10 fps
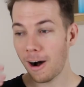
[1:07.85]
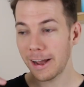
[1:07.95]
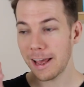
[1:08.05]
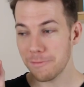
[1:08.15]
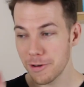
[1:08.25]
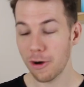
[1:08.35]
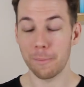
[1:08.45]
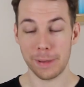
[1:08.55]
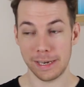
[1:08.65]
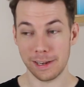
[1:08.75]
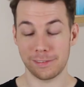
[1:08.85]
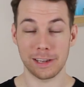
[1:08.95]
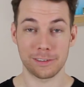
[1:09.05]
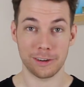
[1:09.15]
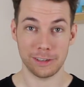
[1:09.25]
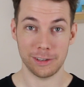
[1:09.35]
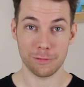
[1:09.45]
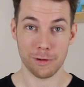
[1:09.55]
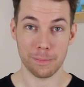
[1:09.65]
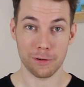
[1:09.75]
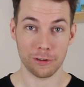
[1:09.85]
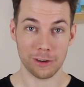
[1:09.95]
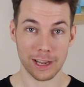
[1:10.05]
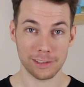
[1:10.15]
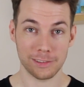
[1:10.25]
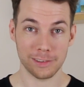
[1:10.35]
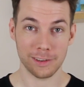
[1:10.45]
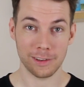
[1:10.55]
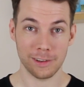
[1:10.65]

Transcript: I have not been this excited for a project